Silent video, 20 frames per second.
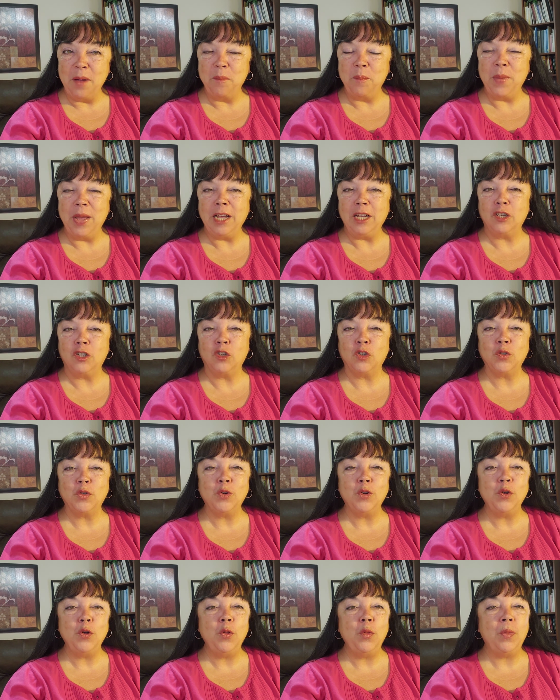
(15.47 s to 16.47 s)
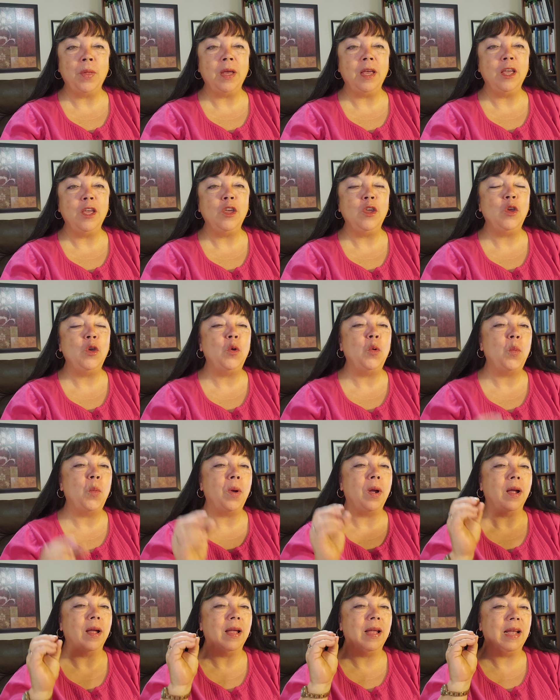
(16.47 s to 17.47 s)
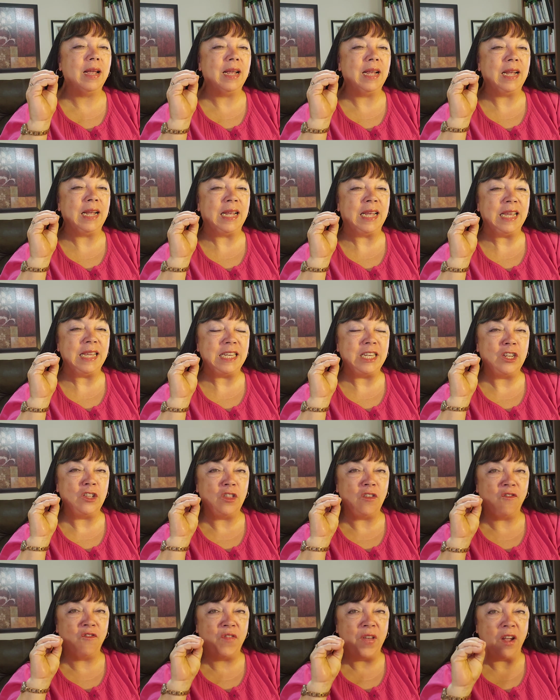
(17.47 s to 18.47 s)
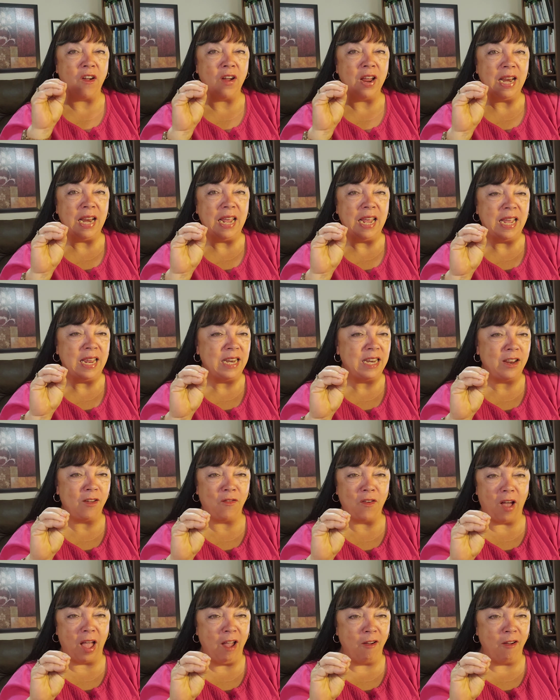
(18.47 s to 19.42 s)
Make sure that you get to the very end of